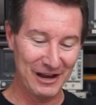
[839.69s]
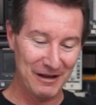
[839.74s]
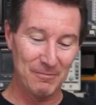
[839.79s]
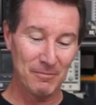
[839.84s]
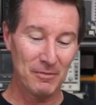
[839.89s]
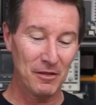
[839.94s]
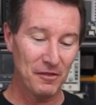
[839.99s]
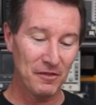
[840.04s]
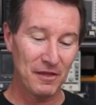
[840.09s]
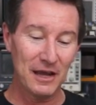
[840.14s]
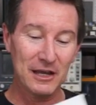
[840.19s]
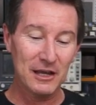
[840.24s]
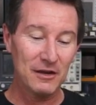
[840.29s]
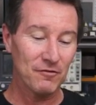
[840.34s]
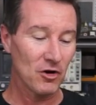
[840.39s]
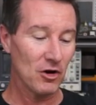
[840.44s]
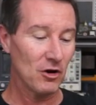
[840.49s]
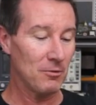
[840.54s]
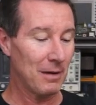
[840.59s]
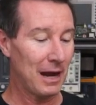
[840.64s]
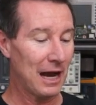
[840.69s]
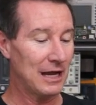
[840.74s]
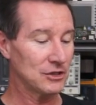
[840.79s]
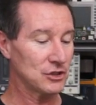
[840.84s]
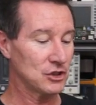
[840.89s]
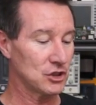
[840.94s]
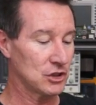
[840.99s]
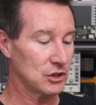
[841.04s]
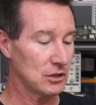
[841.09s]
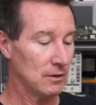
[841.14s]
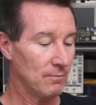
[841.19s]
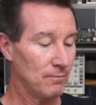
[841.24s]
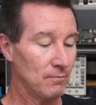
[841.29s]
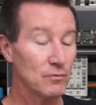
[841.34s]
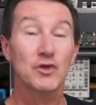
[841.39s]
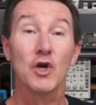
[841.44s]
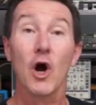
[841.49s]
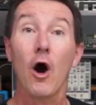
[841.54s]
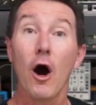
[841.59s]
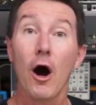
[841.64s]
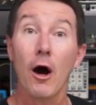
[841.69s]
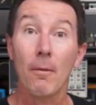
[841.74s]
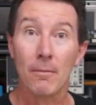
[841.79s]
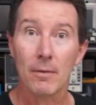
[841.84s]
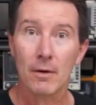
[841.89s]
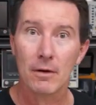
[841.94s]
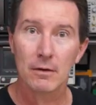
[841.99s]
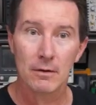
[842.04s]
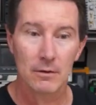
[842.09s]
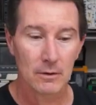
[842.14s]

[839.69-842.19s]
Thank you very much, Tom.